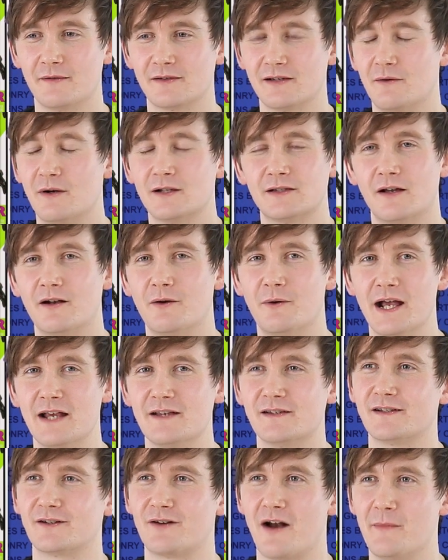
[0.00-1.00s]
I was like, well, I don't know what
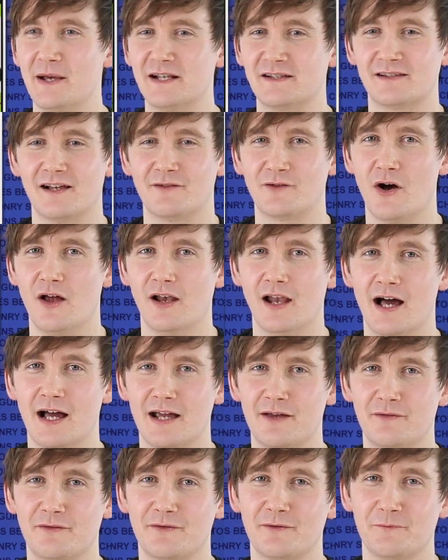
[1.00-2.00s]
Instagram is because I've got a
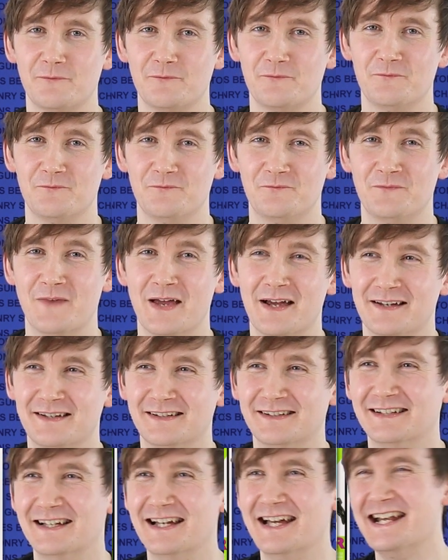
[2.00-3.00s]
life.
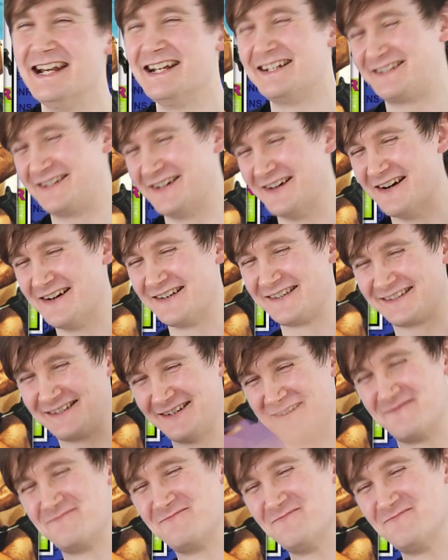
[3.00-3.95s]
And it's just...